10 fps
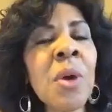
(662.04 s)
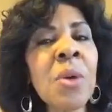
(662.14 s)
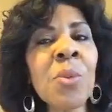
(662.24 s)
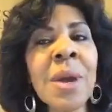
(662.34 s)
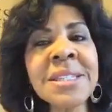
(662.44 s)

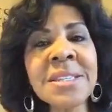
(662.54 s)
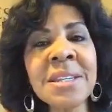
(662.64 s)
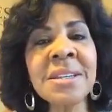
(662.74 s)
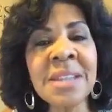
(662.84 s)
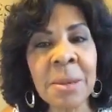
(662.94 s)
well
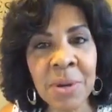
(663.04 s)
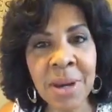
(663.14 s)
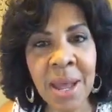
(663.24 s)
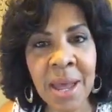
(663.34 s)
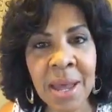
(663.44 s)
rested, number
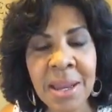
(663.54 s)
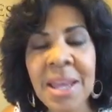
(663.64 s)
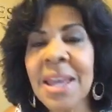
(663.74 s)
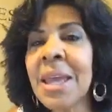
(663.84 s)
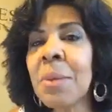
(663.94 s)

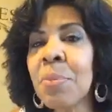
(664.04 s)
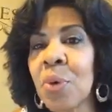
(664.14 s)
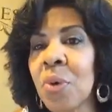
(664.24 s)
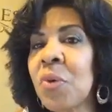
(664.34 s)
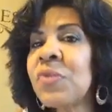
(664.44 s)
9,
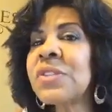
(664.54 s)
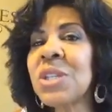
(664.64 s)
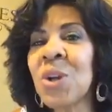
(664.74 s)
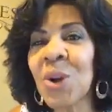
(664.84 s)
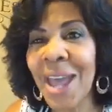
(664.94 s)
improves
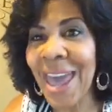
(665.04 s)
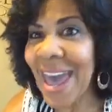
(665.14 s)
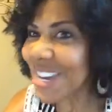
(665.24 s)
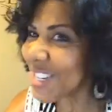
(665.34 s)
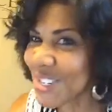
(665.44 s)
your
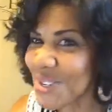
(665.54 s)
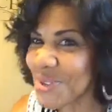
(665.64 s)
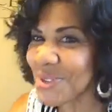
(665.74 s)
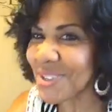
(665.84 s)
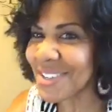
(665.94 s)

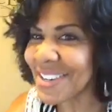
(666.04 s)
attitude.